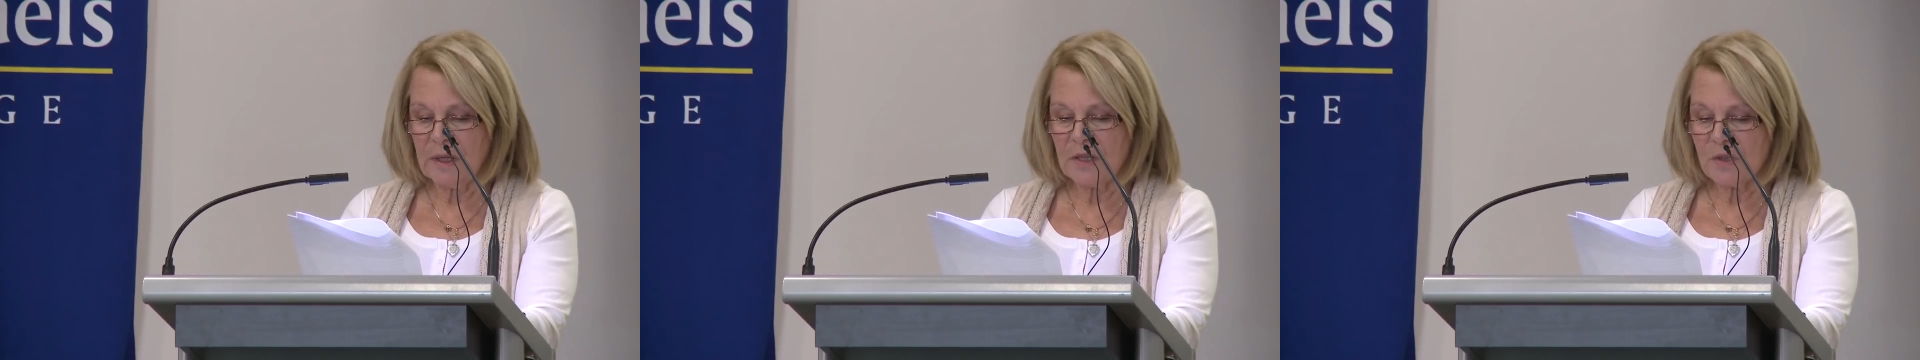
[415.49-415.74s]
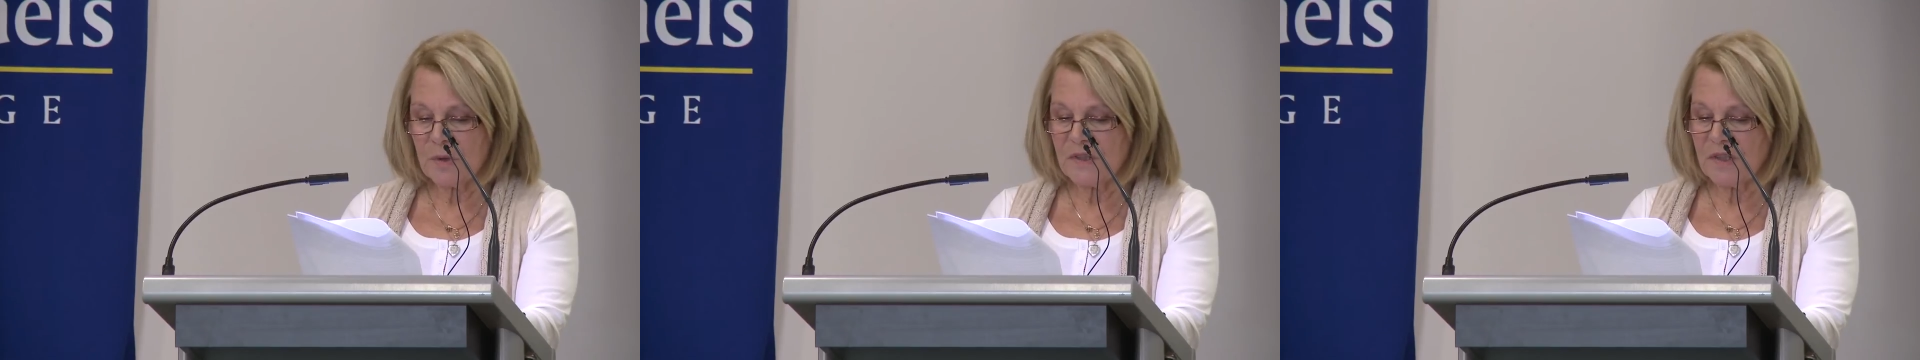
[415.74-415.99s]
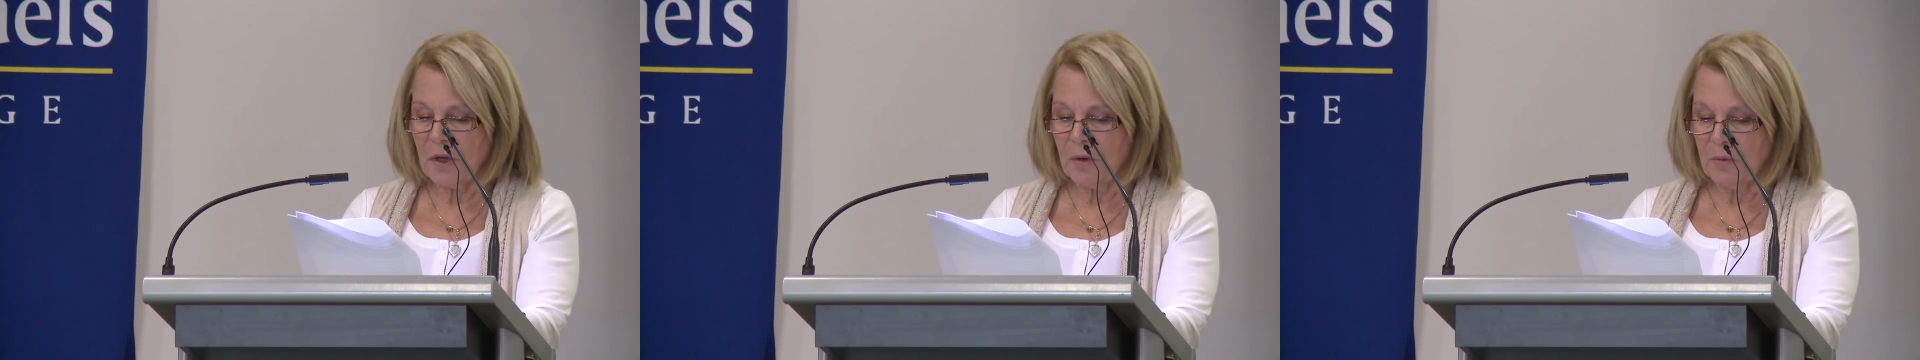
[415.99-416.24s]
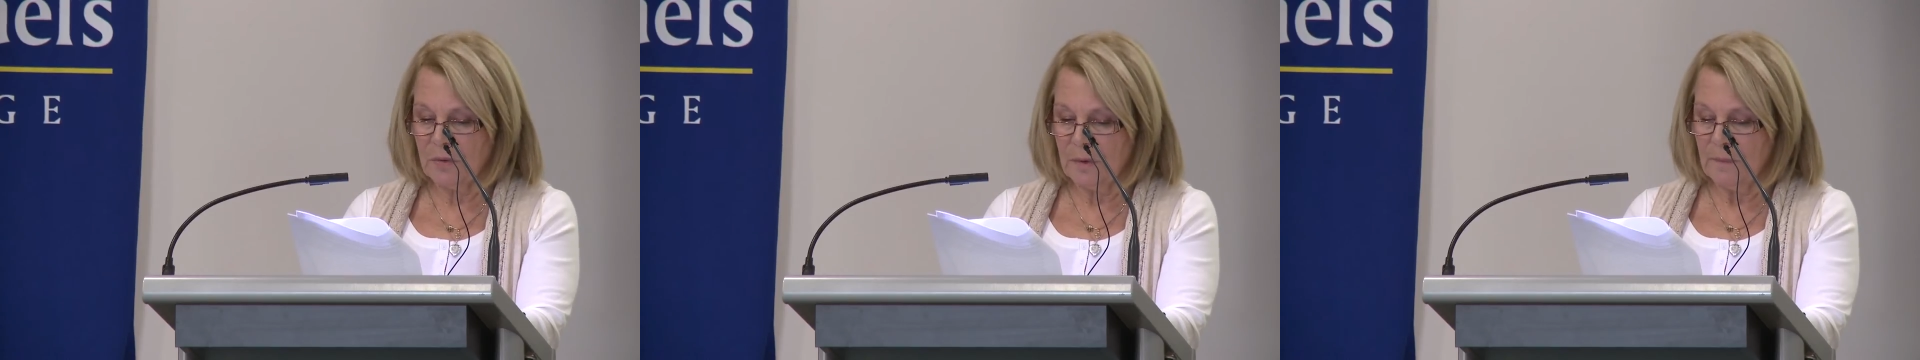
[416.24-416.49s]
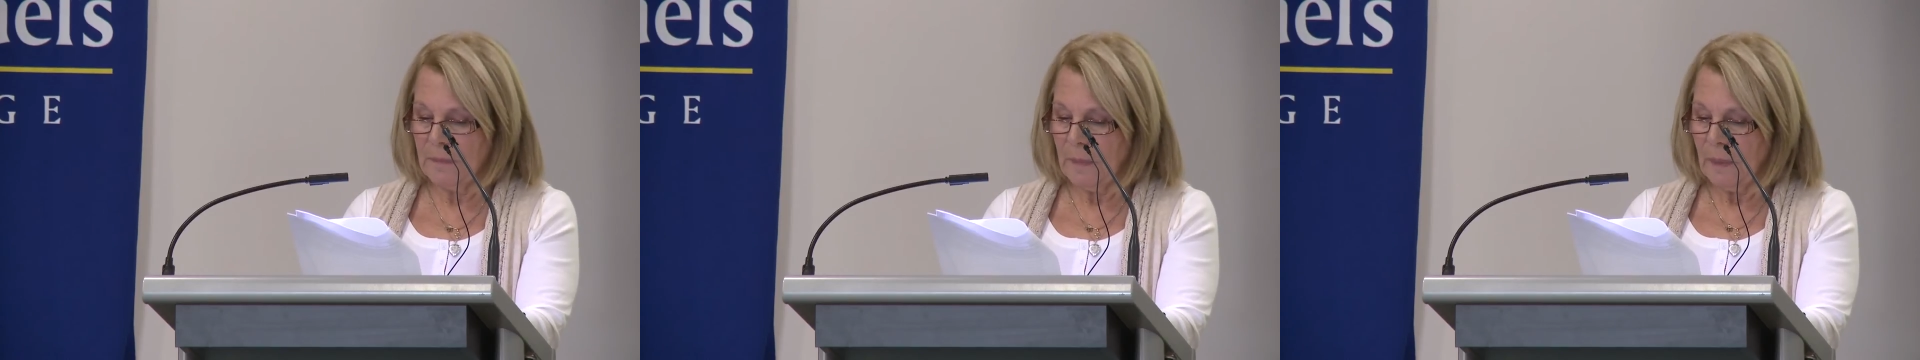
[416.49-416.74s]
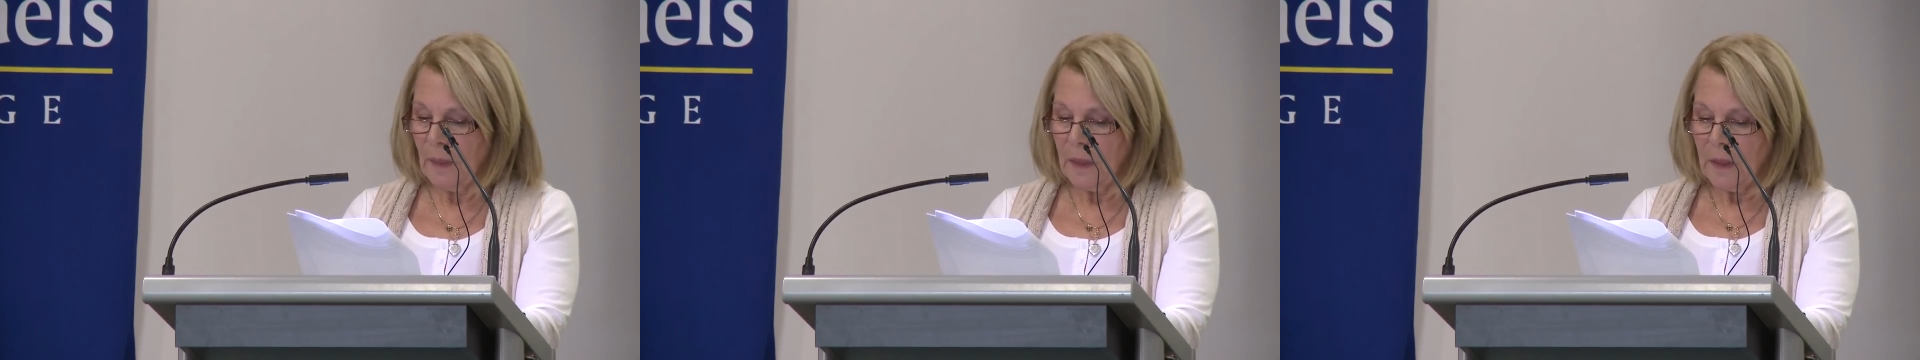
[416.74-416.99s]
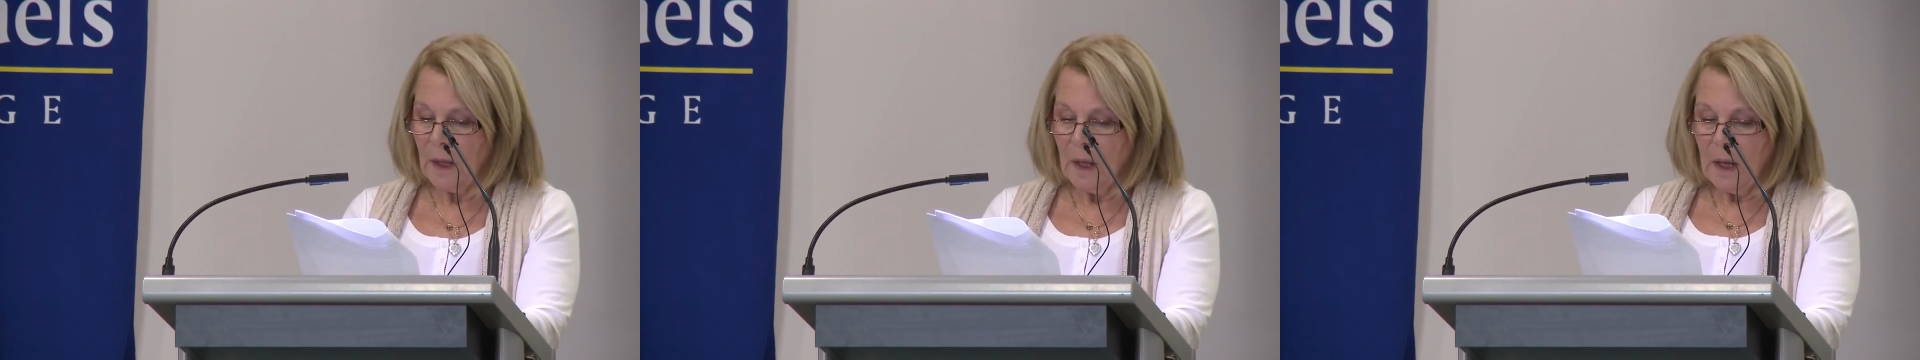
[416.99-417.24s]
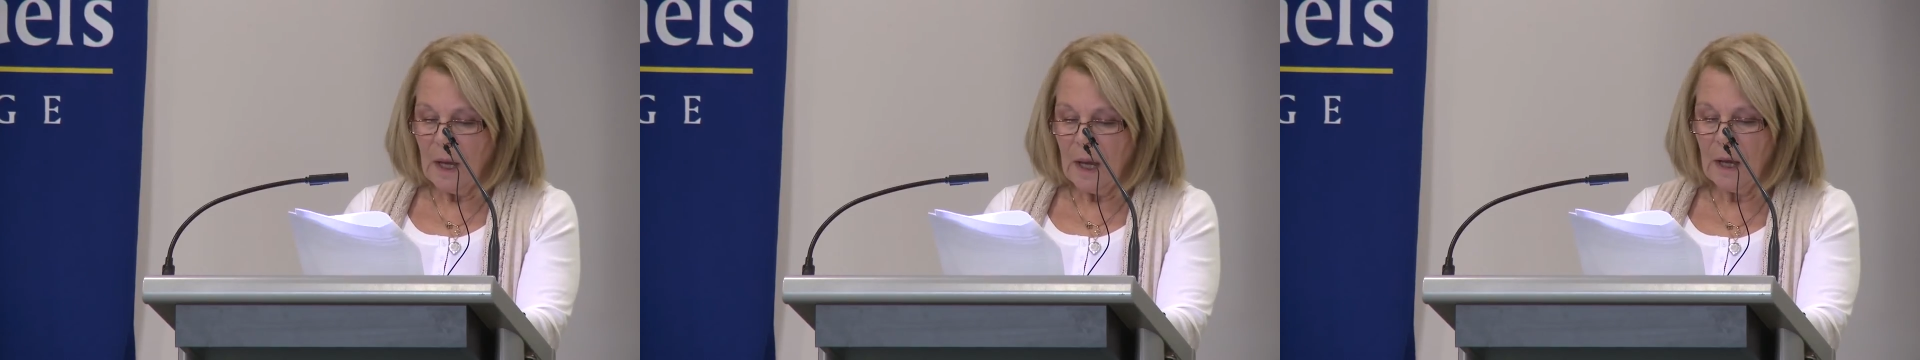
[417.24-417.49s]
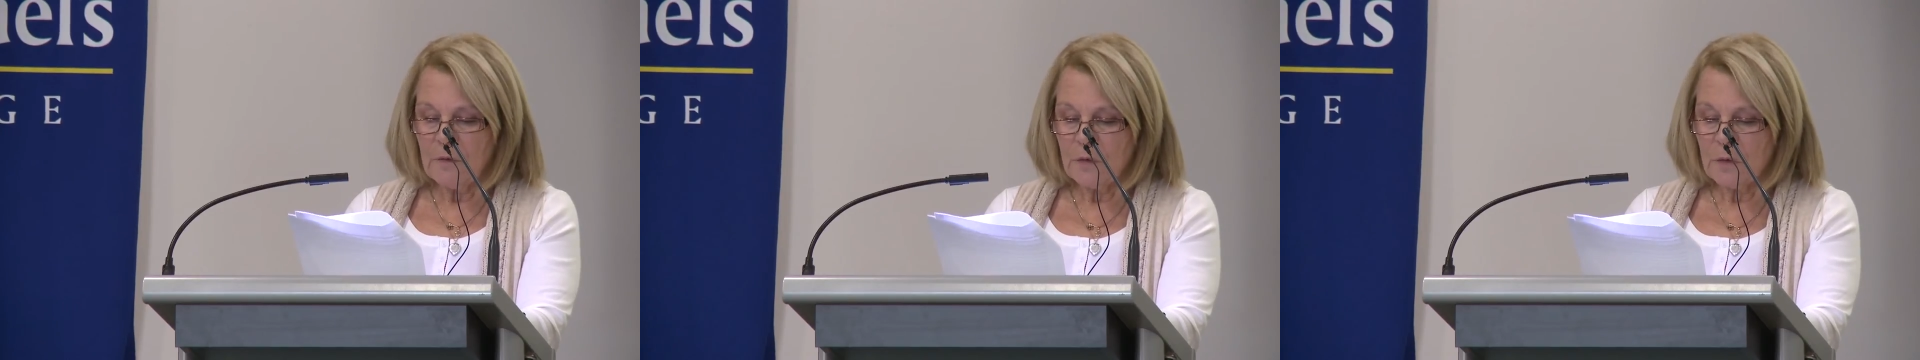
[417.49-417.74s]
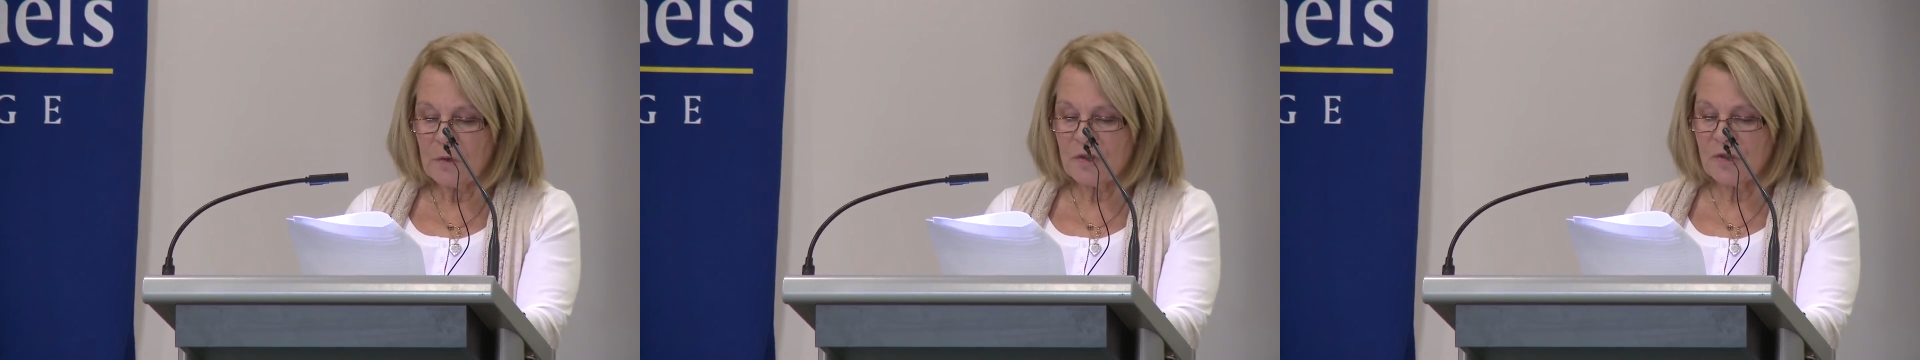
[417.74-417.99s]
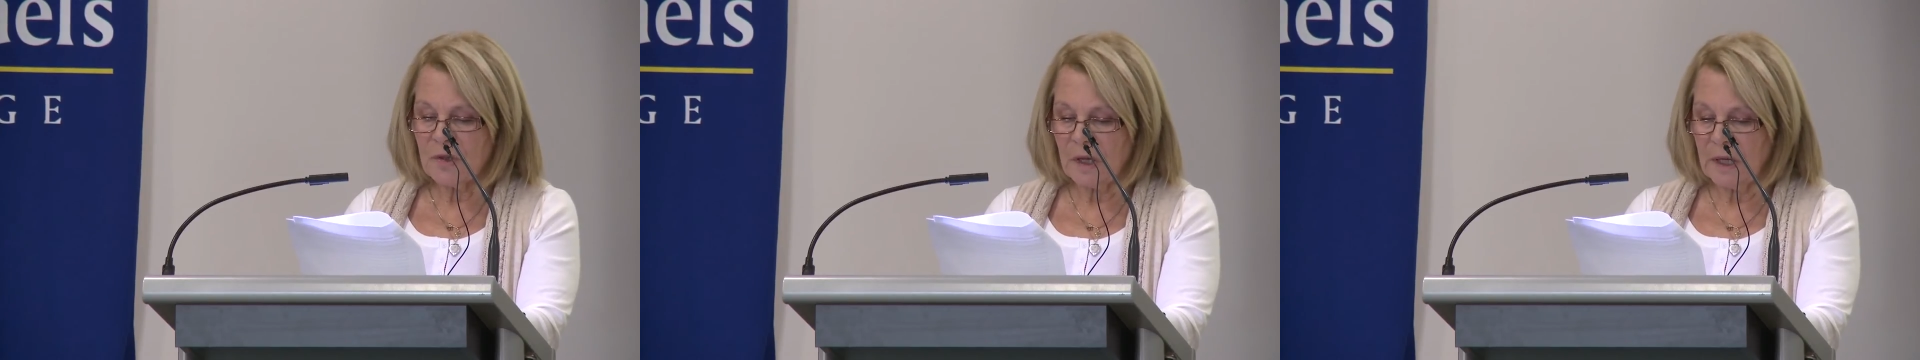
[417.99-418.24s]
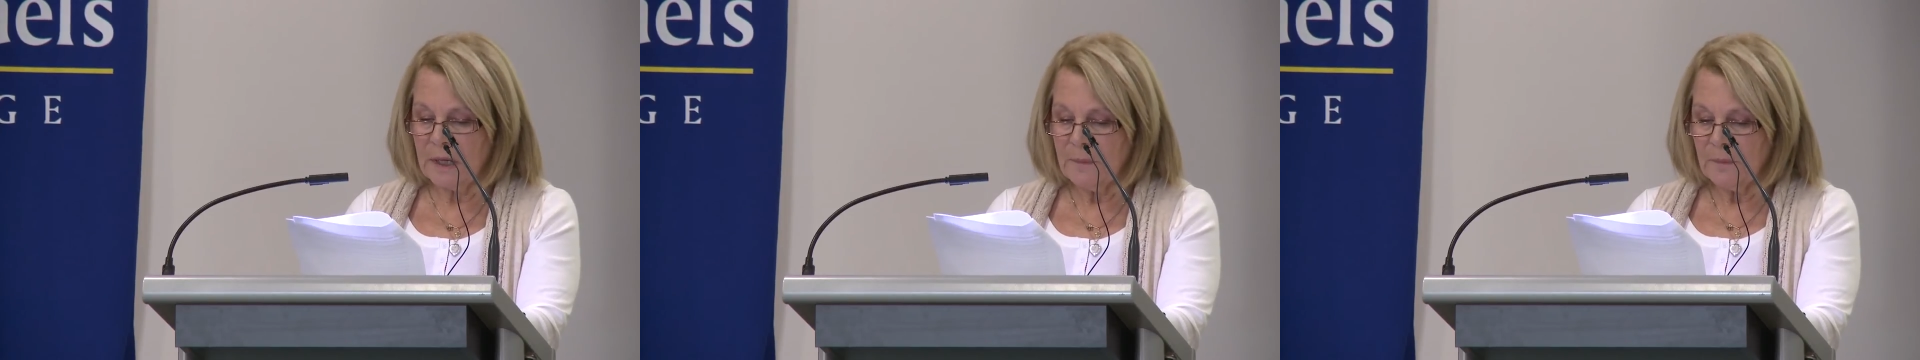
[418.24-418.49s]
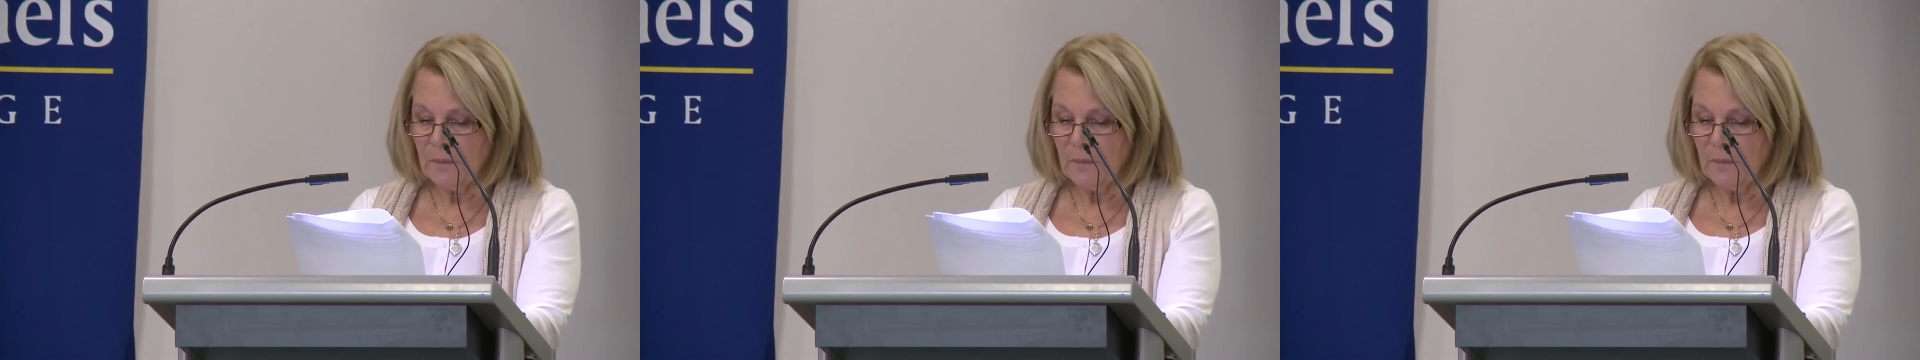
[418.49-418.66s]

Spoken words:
into his own. Unfortunately,